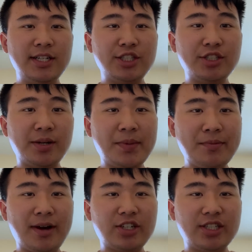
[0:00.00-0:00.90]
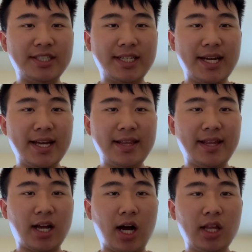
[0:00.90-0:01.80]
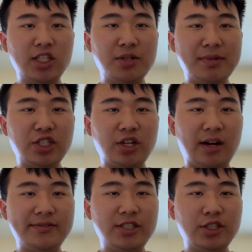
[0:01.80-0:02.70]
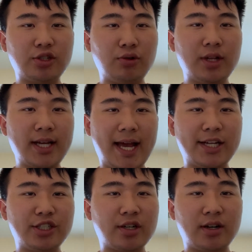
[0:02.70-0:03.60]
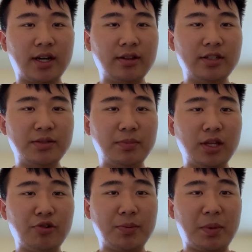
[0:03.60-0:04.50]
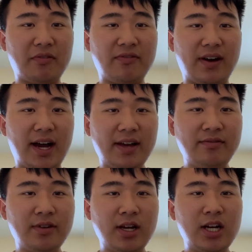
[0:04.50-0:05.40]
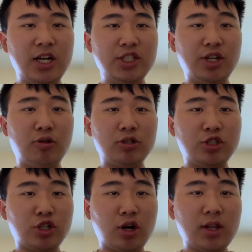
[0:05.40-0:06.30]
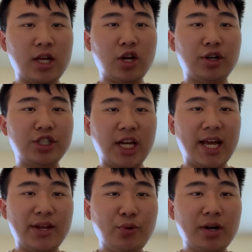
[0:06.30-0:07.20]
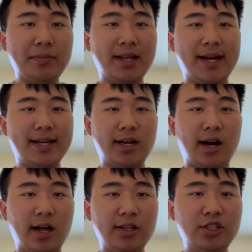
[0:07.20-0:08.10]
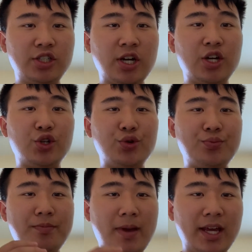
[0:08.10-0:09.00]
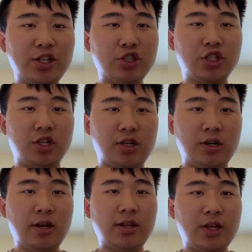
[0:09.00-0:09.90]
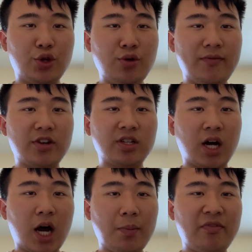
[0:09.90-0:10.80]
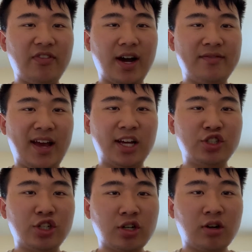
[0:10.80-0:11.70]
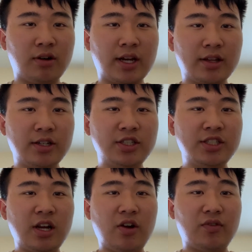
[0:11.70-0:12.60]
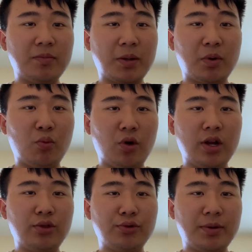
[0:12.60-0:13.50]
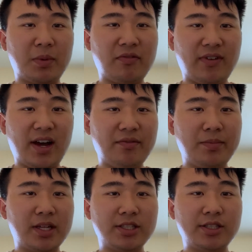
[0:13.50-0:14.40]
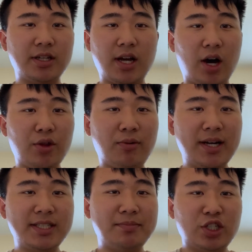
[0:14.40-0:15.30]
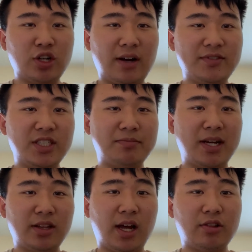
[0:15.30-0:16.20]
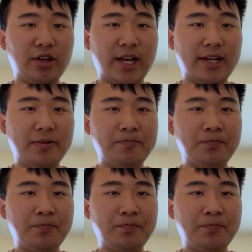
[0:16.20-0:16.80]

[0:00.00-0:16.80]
So some people actually say that college admission officers don't look at extracurriculars below number 5. So I would strongly encourage anyone applying to college to make sure that you have your top 5 extracurriculars from number 1 through number 5, because otherwise admission officers might not look at it.